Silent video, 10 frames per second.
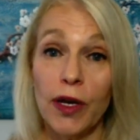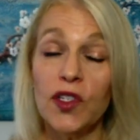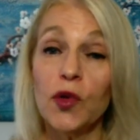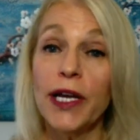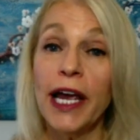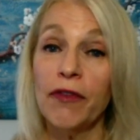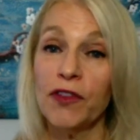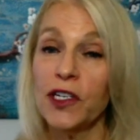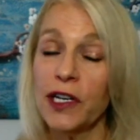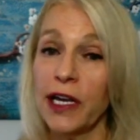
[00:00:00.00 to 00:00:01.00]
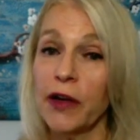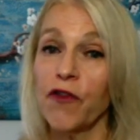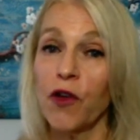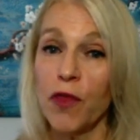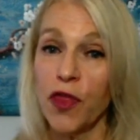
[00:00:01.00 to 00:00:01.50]
And so we have to take
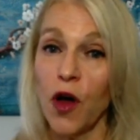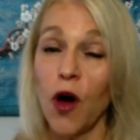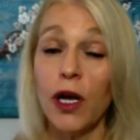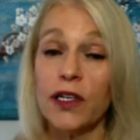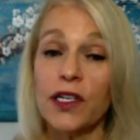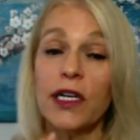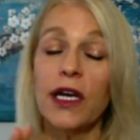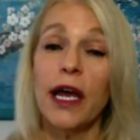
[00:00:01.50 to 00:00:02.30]
from thought